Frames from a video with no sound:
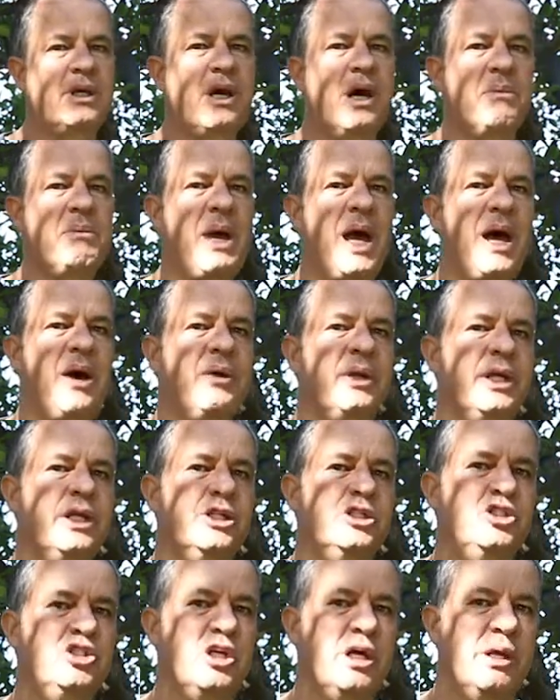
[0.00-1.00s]
come out
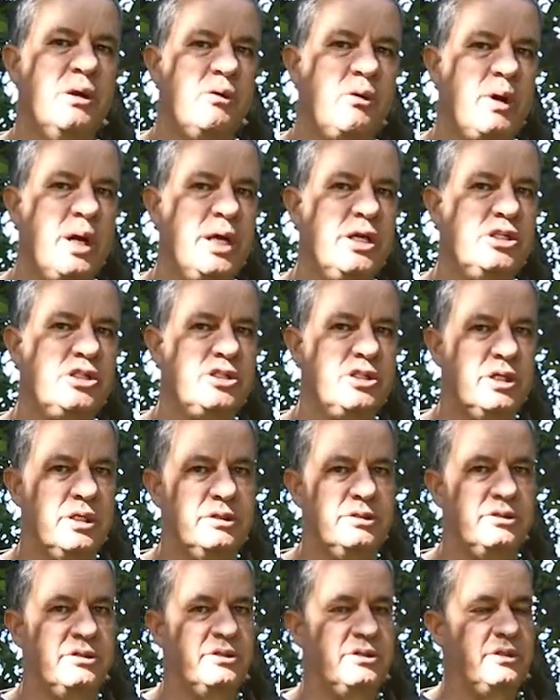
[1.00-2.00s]
in
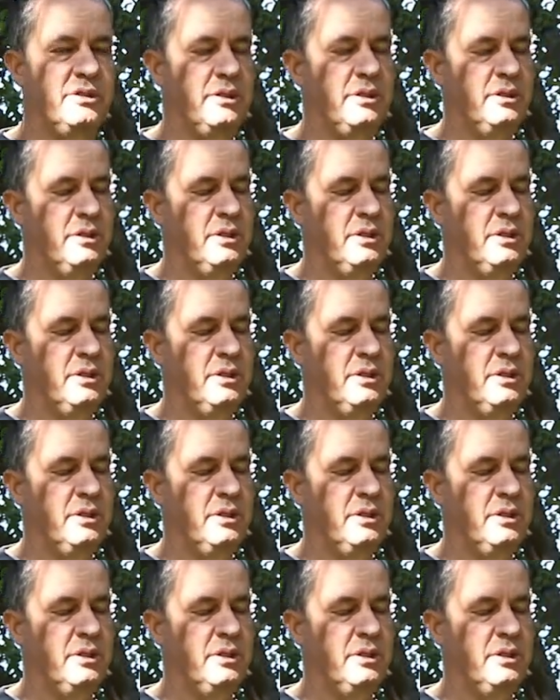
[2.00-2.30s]
generations.